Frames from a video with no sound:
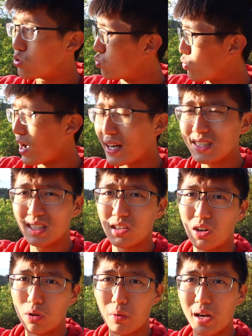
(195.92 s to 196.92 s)
rising
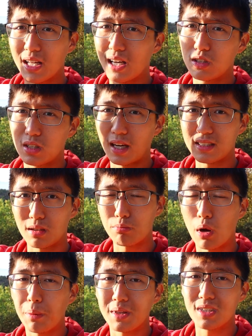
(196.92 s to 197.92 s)
already, as you guys can
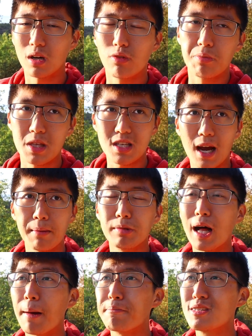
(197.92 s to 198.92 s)
probably tell from the time
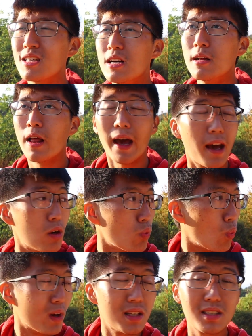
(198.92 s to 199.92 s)
lapse, and
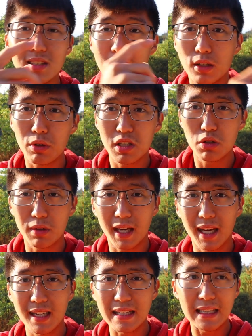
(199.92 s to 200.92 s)
once the Crystal
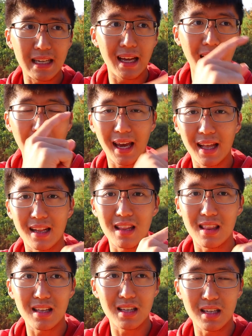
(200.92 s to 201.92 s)
Canyon and
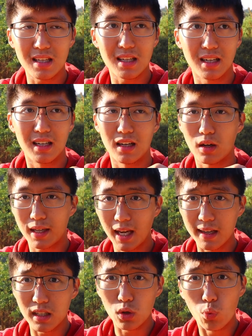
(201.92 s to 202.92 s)
the
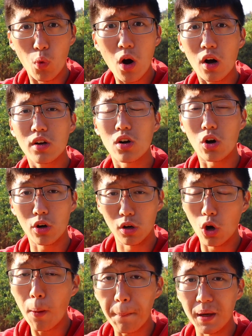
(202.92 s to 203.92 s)
Canyon Walk are
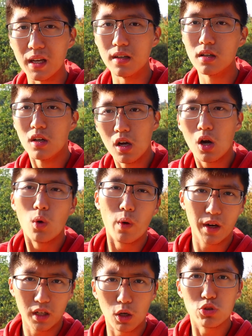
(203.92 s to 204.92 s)
open, we're
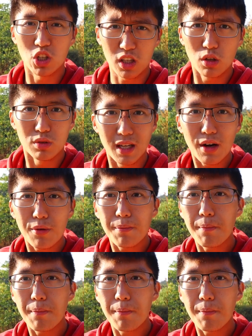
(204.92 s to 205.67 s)
gonna go check those out.